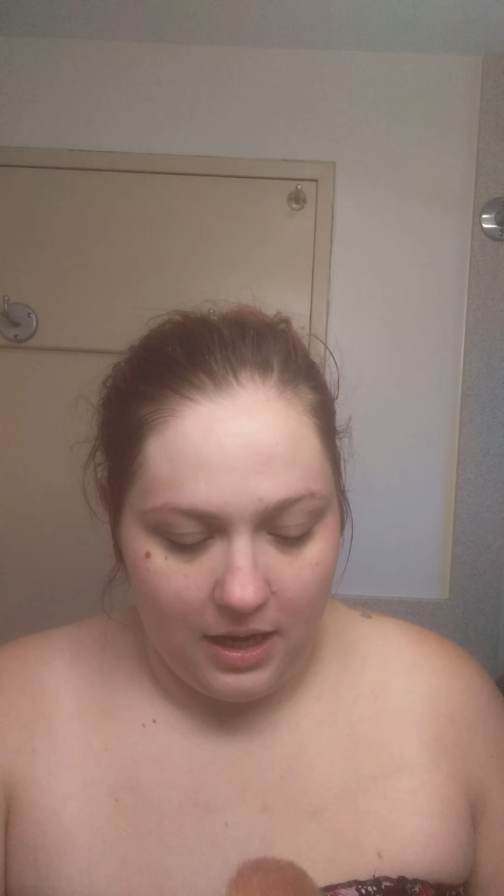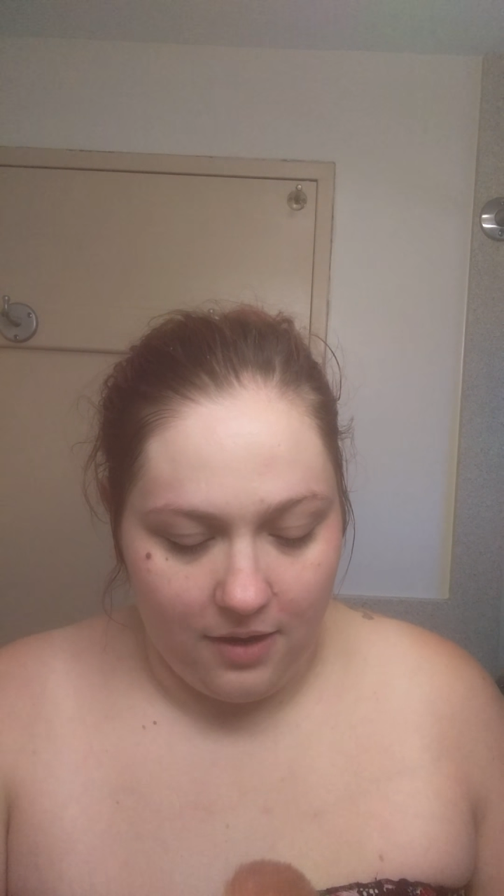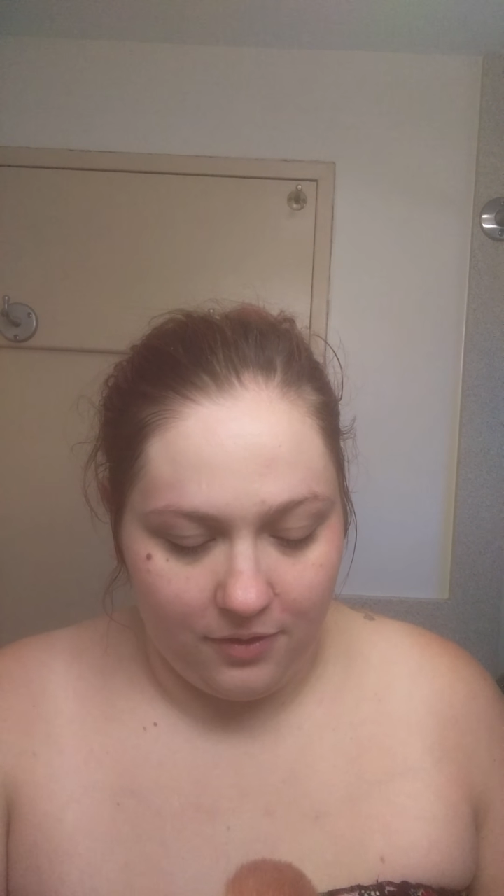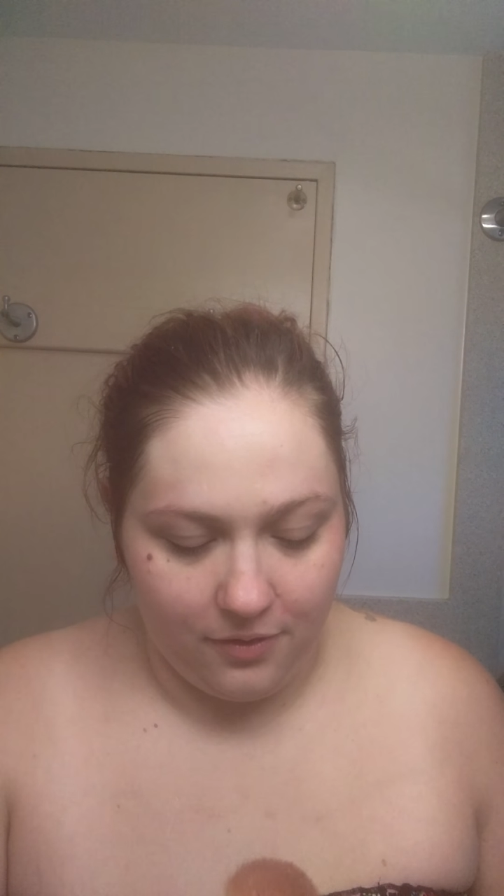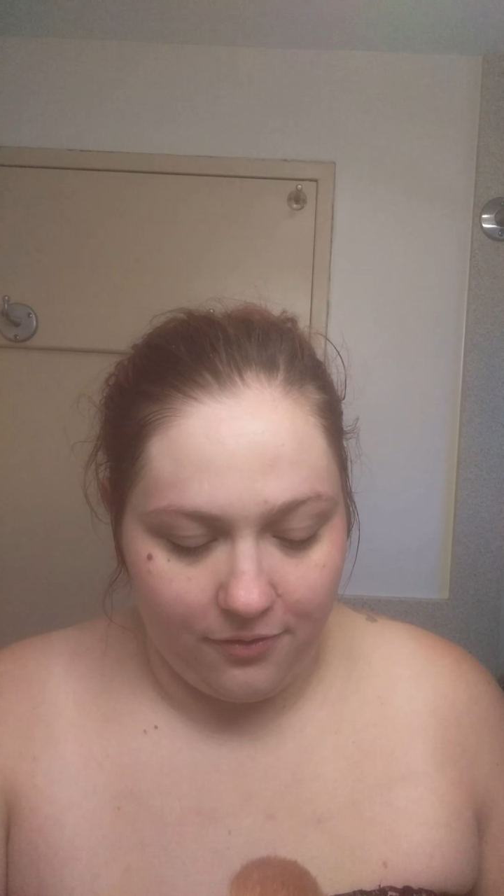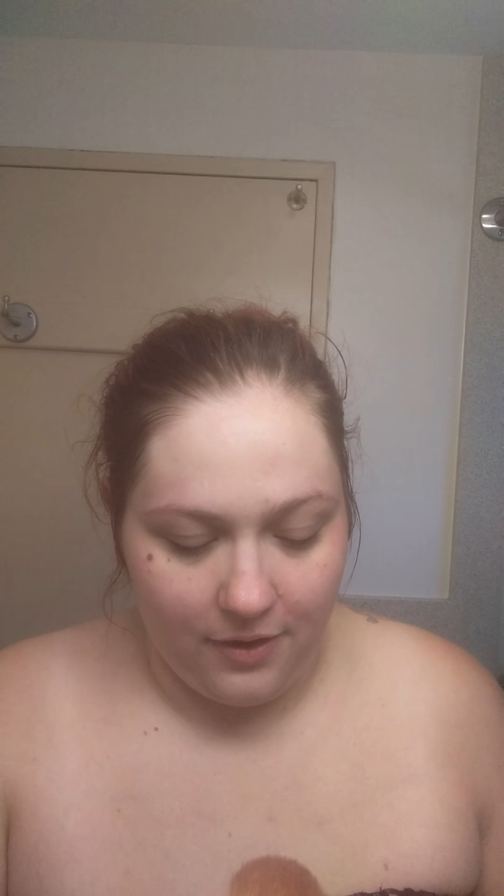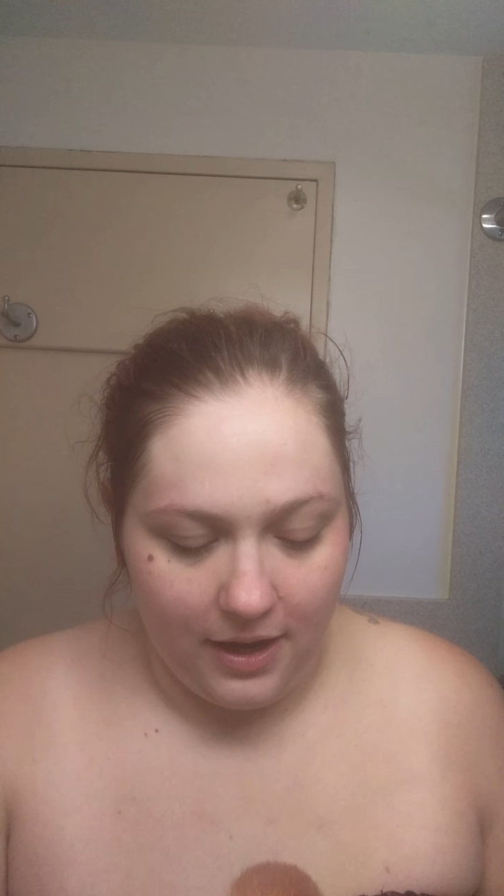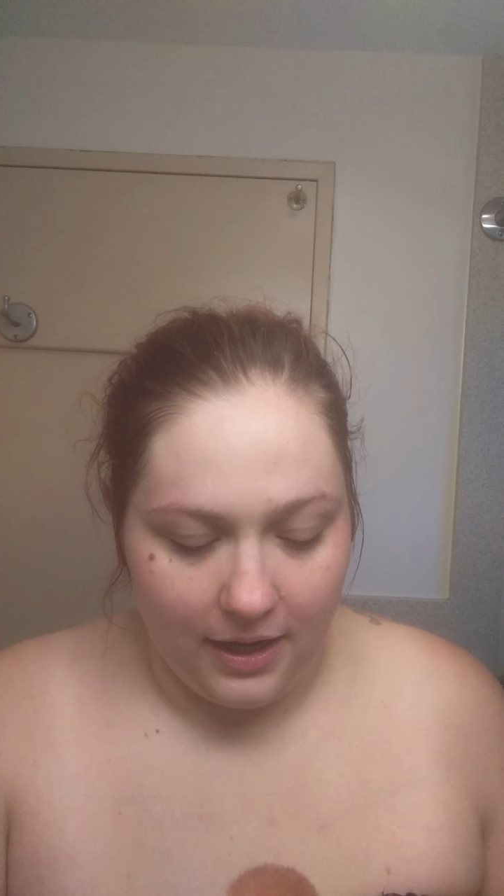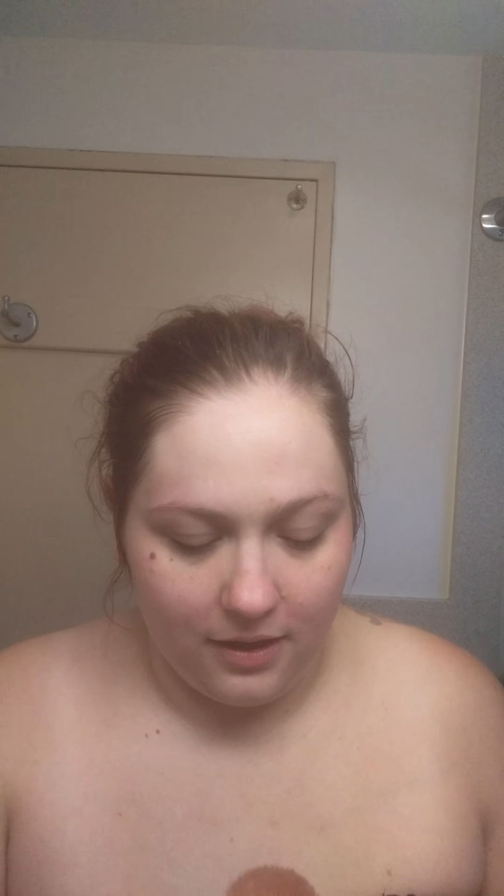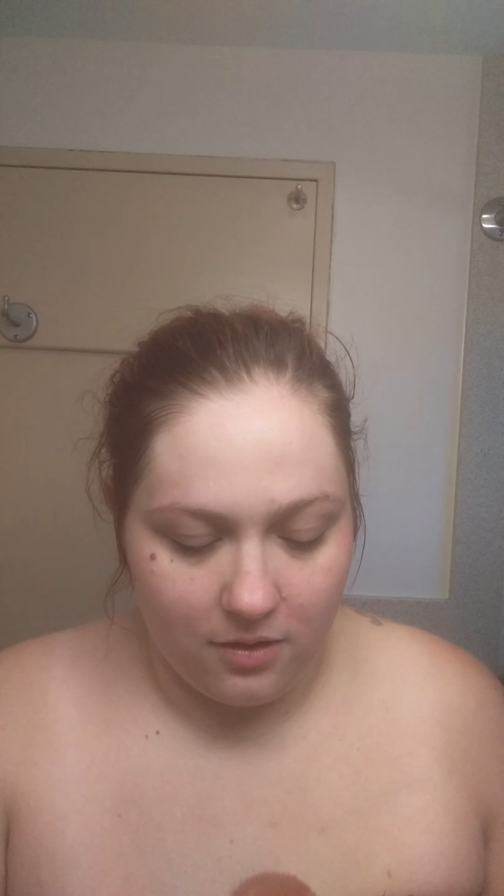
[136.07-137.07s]
have to
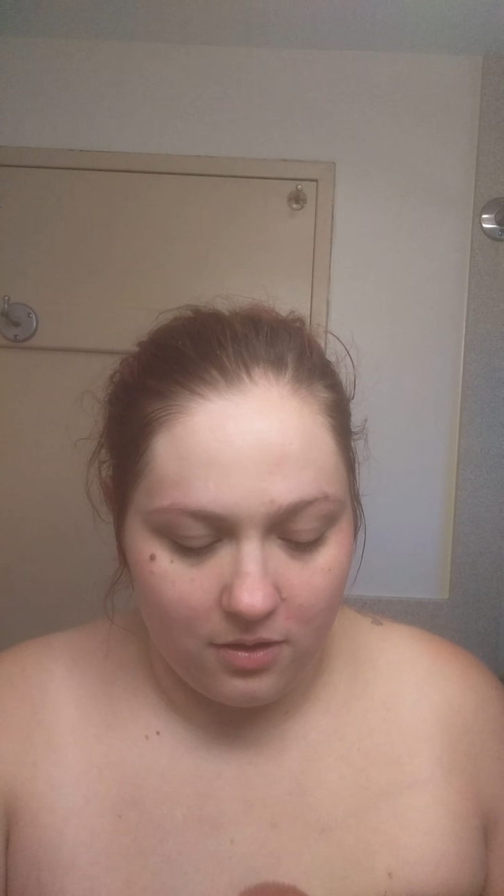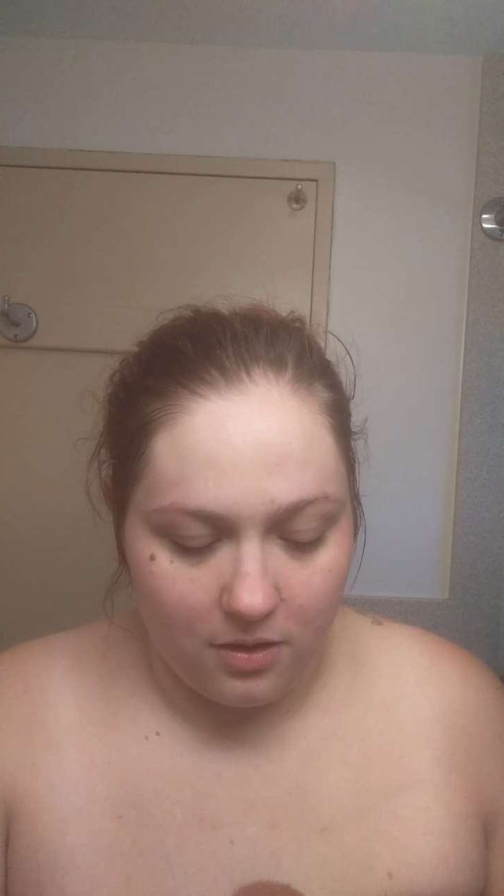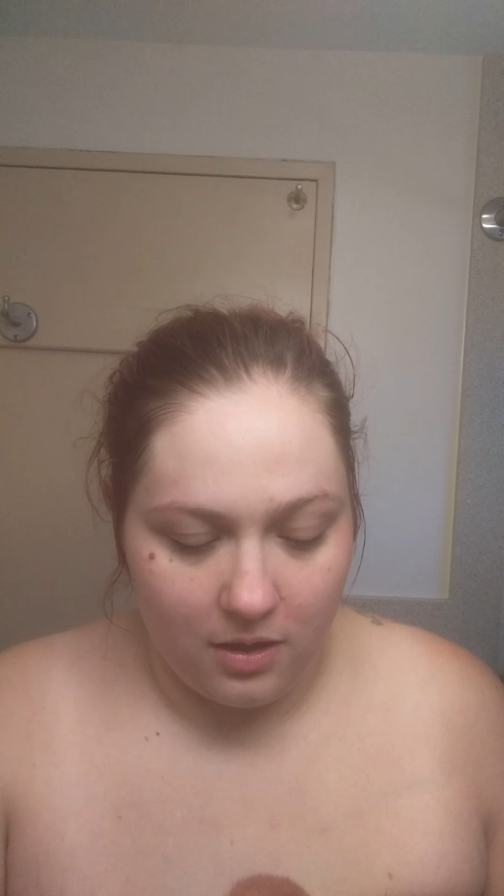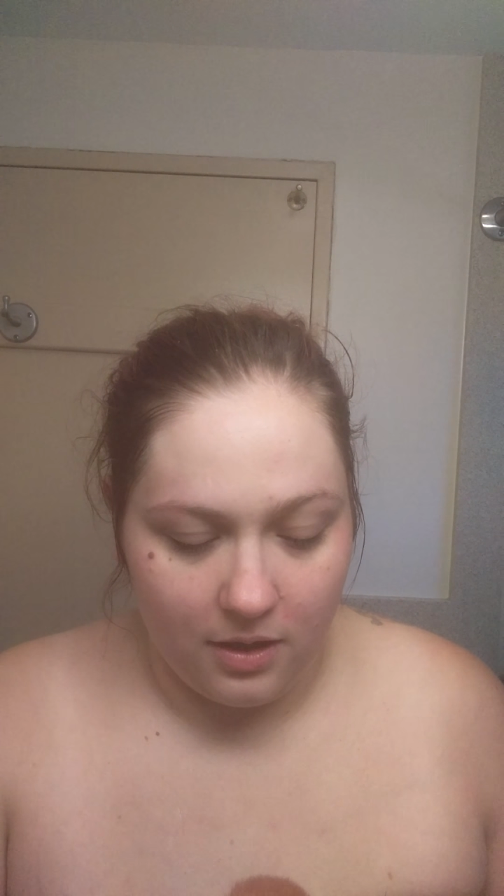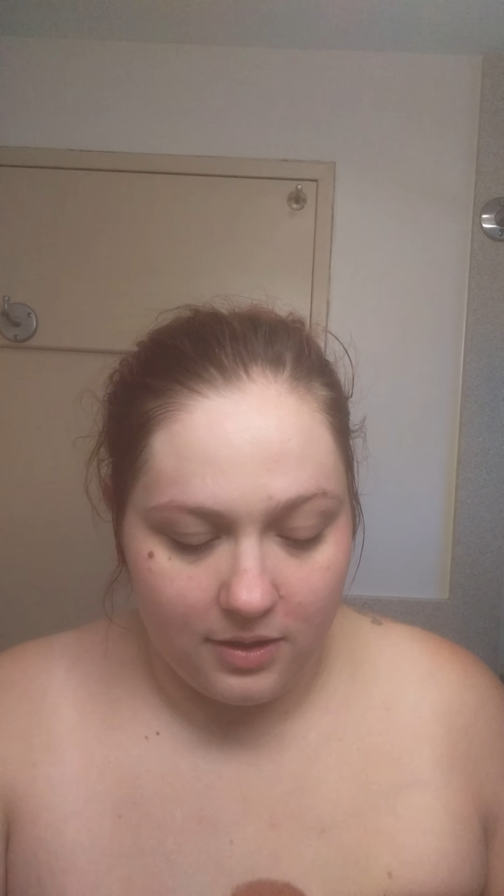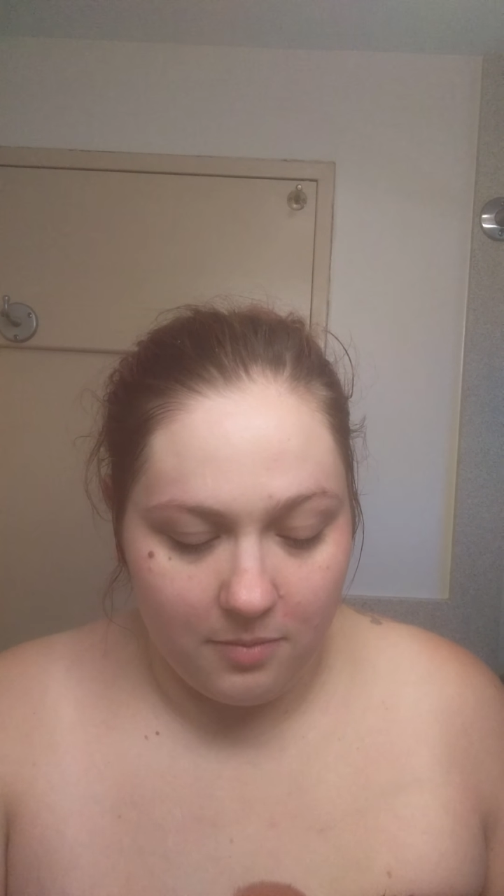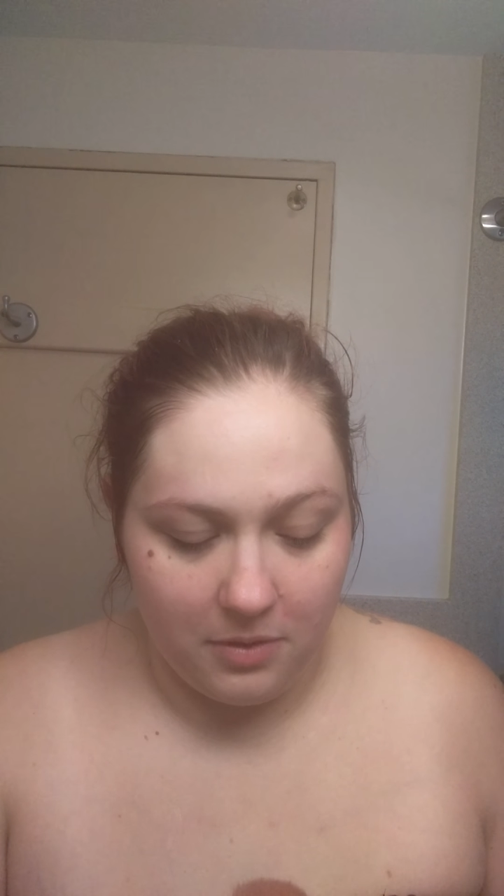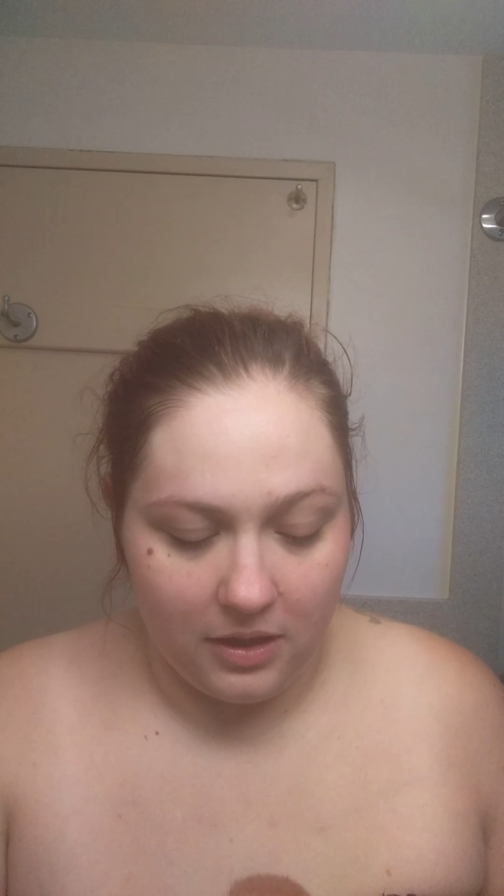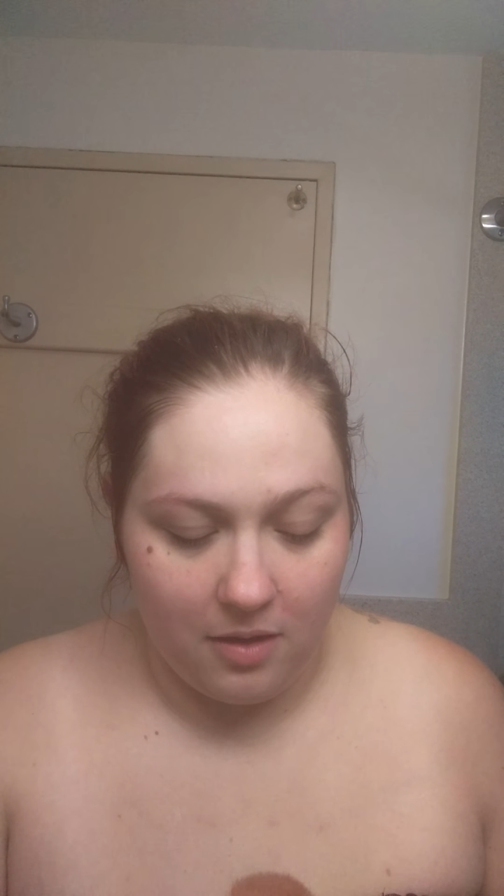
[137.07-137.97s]
find something